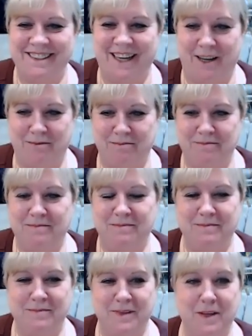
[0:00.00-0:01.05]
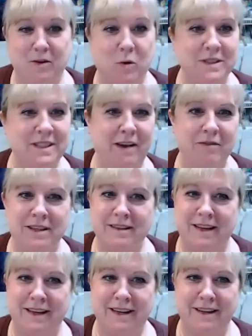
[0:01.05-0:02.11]
Yeah. And of course,
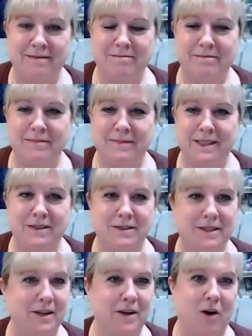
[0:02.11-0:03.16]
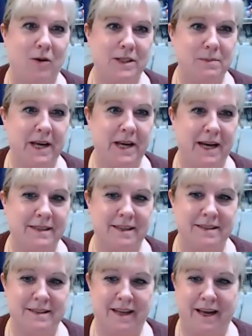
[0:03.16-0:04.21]
everything can always be
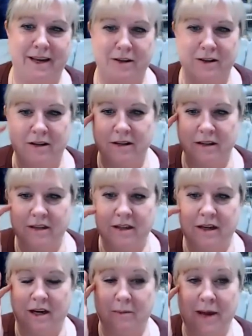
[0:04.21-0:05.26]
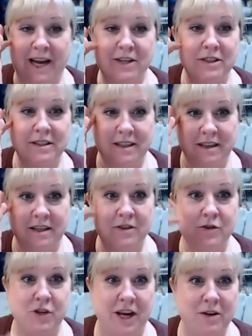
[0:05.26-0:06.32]
accessed later. Actually, in
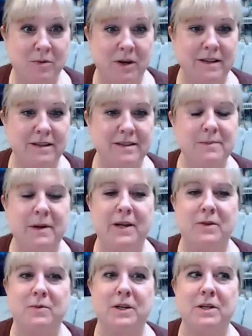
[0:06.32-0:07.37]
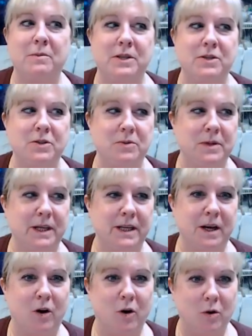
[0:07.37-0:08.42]
January this month, we're going to be doing
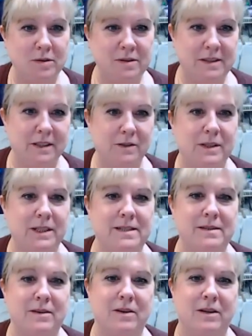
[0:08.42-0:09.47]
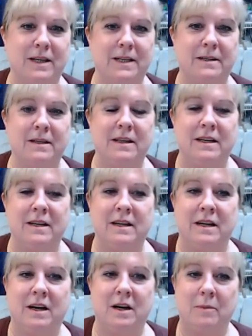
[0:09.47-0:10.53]
a whole series on
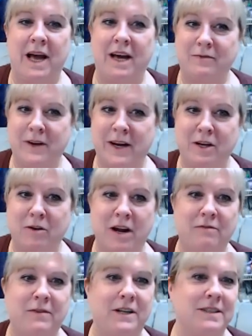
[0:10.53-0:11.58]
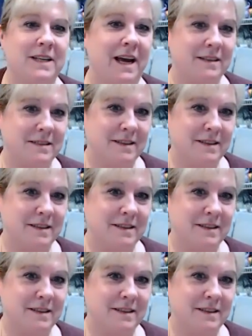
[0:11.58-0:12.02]
how to find craft fairs, how to